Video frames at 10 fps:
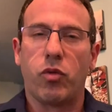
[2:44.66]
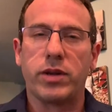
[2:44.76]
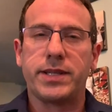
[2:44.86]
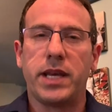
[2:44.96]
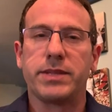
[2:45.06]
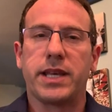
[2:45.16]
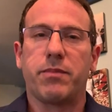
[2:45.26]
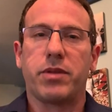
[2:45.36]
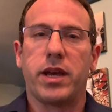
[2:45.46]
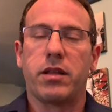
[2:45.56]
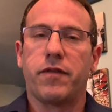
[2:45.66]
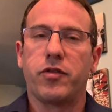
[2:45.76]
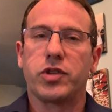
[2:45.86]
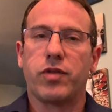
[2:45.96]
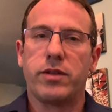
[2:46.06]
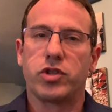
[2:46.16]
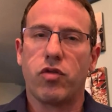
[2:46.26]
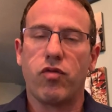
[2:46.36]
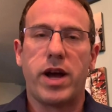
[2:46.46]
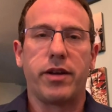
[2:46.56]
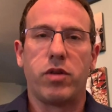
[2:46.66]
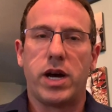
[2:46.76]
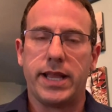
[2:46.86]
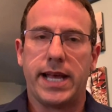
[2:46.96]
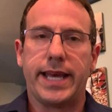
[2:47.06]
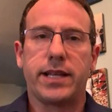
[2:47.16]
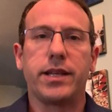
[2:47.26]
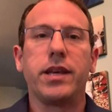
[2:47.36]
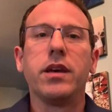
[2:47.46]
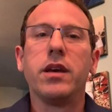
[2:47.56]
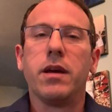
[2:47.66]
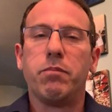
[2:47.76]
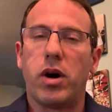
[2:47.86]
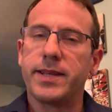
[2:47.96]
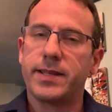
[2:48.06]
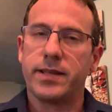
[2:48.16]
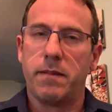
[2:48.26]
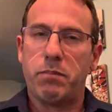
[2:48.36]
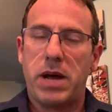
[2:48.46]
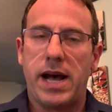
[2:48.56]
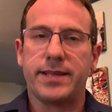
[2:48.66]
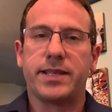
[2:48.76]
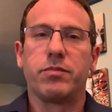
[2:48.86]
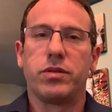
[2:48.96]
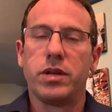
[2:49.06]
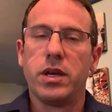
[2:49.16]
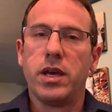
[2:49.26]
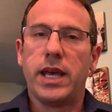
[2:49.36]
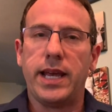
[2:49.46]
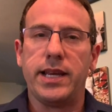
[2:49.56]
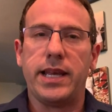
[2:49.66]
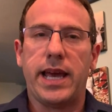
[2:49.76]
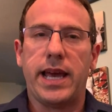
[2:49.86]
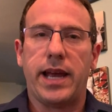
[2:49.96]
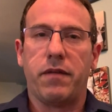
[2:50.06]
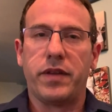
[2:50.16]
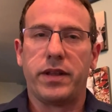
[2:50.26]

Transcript: four teams they can play in the first round, Toronto, unlikely. Boston, possible. Indiana,